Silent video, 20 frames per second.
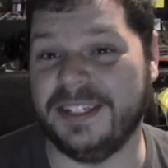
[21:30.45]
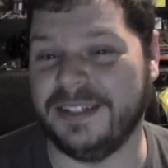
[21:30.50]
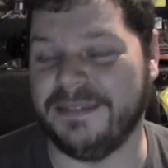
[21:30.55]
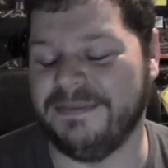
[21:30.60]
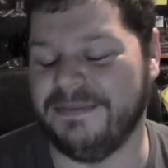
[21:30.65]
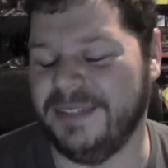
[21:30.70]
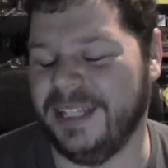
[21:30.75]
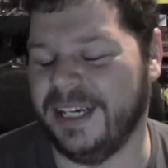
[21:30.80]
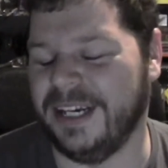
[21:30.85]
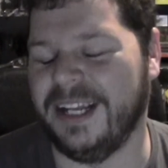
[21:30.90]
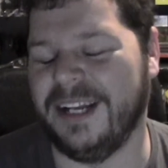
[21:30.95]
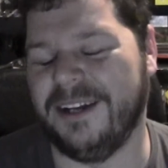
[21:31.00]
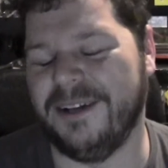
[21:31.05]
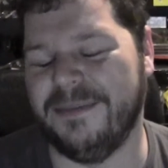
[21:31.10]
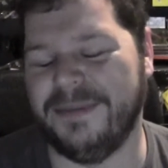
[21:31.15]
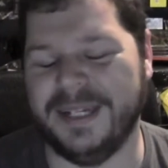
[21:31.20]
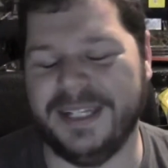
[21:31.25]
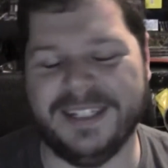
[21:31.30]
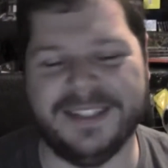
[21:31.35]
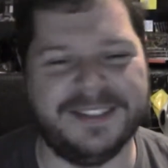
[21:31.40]
They're they're gonna
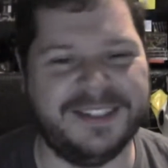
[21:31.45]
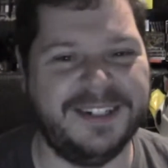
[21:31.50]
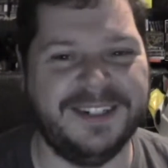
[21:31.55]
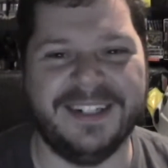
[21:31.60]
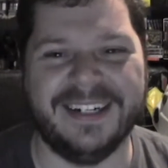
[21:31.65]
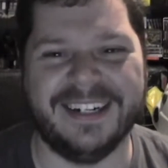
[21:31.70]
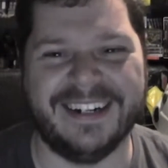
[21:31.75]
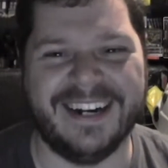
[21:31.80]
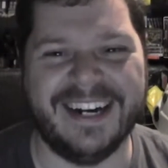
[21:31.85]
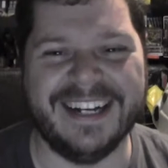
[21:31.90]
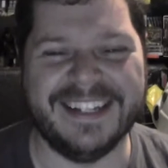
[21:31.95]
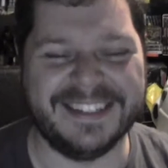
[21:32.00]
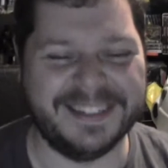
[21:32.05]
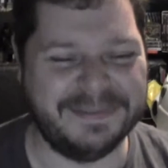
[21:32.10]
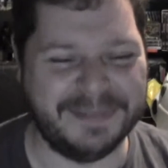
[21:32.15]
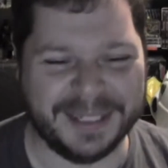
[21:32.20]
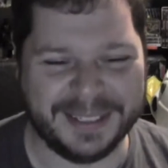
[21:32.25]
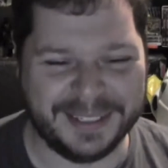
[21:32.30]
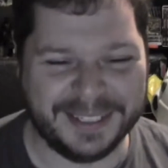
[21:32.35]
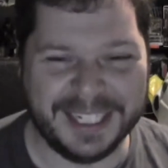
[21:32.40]
go play in the snow. They're crazy,
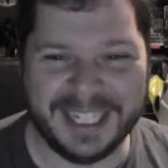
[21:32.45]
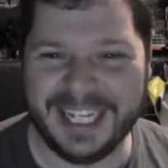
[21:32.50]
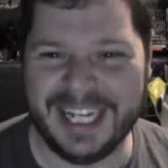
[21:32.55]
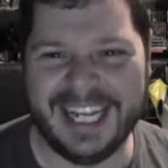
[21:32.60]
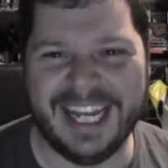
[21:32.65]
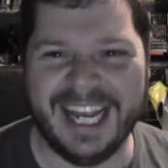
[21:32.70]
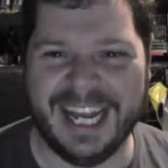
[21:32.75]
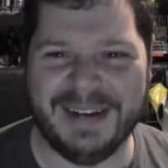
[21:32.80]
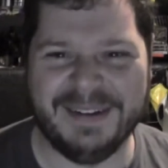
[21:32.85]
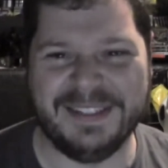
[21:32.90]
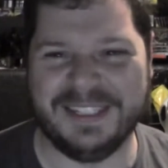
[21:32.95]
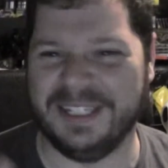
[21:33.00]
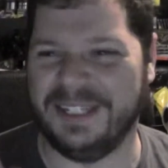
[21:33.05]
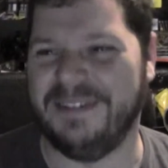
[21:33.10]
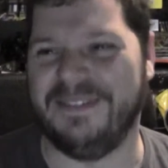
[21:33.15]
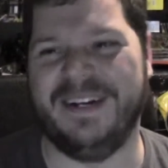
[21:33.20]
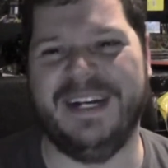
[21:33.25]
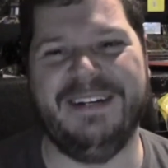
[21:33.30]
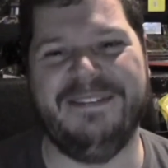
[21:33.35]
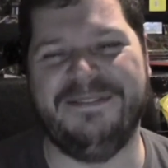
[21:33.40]
but it was a
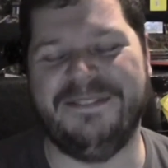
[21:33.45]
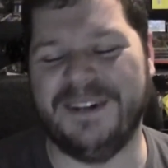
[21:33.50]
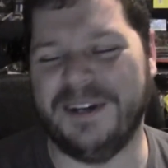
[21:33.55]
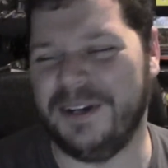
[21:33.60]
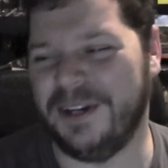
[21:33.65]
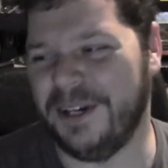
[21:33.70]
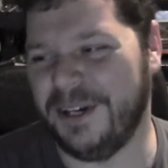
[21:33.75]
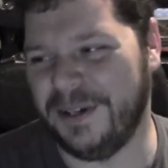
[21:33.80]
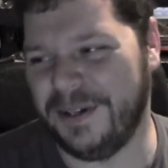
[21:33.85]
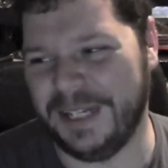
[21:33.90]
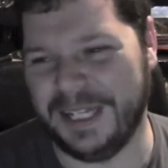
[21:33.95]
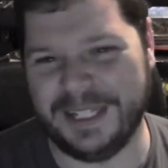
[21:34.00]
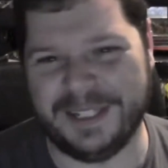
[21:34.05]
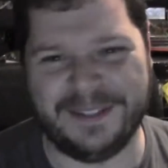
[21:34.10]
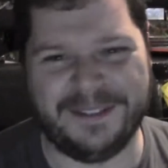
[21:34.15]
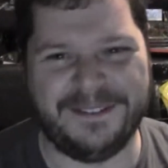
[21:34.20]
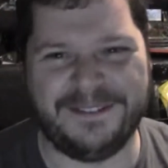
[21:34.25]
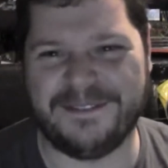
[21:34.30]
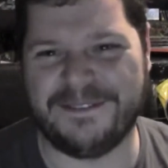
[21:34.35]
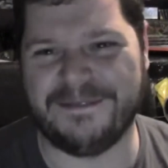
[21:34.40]
great photo.
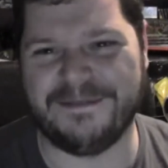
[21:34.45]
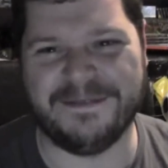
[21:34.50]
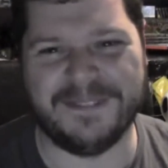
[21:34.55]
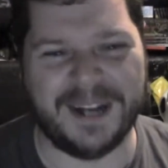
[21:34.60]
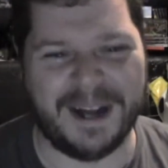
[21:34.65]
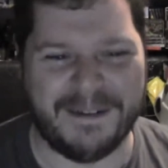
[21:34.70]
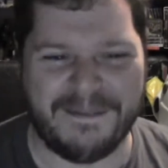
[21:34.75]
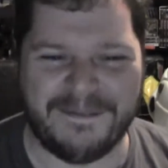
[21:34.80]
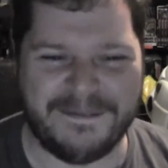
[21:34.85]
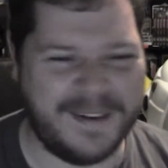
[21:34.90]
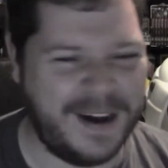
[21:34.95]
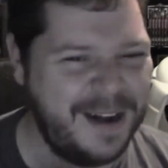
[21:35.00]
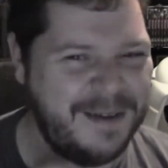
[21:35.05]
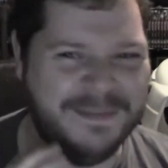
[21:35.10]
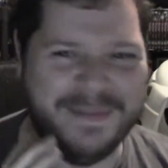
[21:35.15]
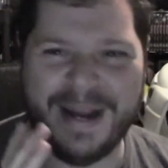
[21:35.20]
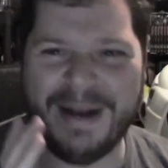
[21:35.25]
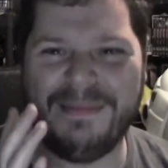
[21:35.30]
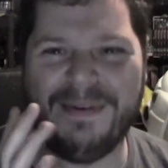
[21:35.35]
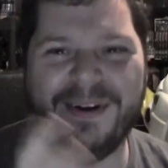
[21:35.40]
It's a
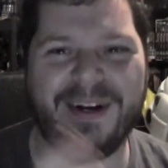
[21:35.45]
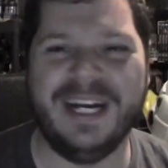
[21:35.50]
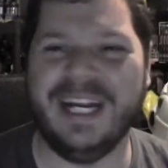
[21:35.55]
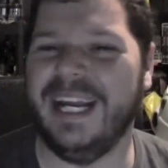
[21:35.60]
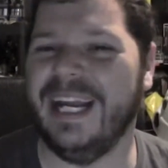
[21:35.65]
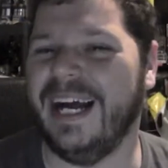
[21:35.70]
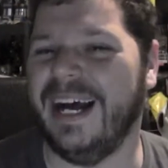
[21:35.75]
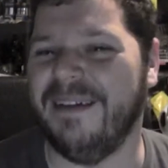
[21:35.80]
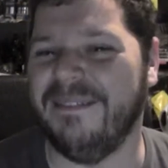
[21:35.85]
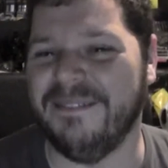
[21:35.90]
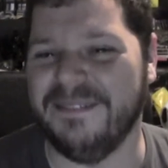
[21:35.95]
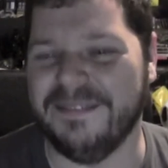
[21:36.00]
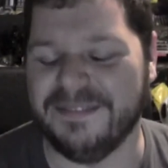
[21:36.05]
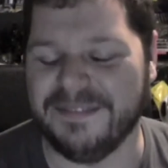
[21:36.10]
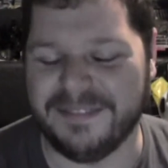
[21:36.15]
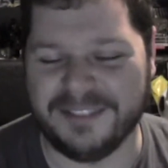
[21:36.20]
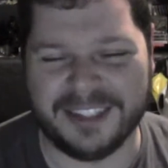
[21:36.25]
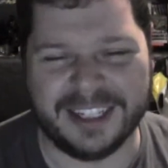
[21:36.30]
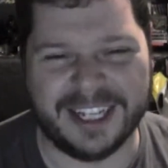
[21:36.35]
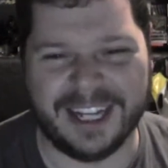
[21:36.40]
fun memory.
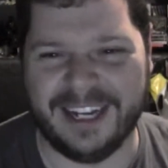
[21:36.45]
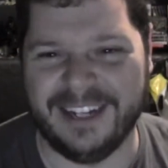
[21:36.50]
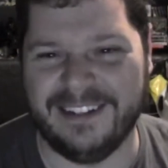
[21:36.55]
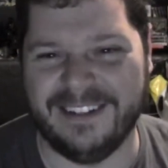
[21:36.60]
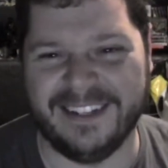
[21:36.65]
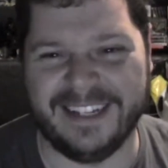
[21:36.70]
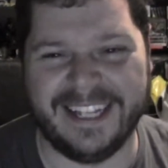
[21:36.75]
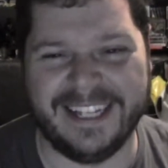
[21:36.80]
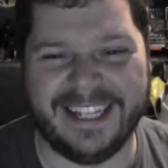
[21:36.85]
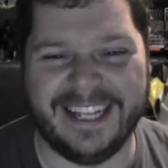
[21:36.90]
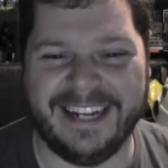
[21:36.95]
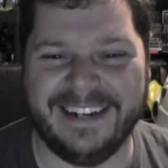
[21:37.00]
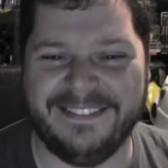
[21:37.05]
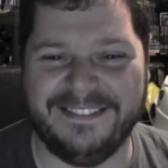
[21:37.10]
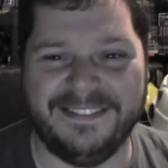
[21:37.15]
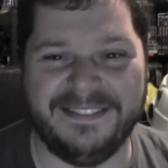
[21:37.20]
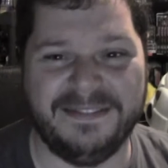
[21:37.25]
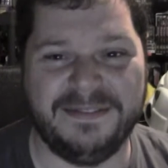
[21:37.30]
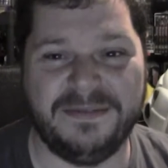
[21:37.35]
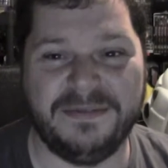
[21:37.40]
I'm gonna look at that
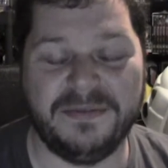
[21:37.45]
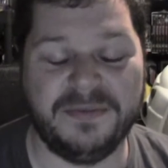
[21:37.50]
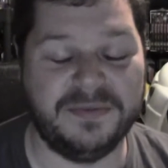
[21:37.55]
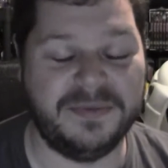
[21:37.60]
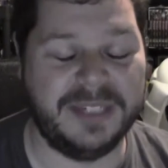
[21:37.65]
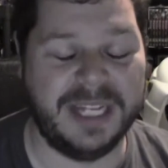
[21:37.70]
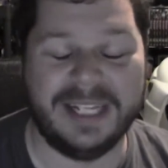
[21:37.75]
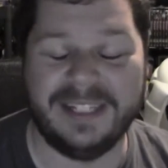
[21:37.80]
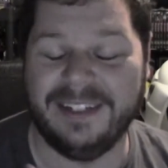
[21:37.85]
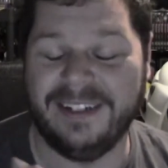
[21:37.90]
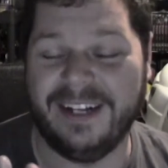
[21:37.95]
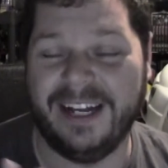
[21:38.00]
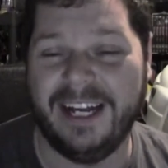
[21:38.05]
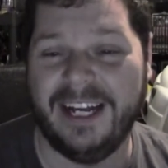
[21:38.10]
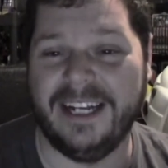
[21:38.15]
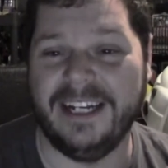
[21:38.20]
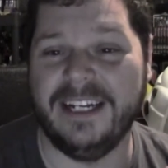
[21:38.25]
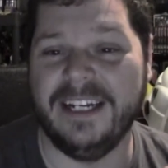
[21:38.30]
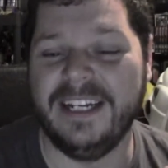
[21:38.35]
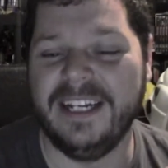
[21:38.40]
down the
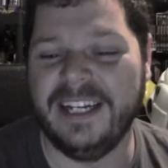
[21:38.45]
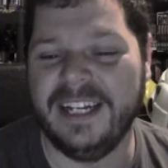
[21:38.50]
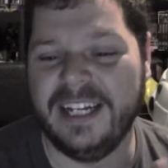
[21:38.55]
line.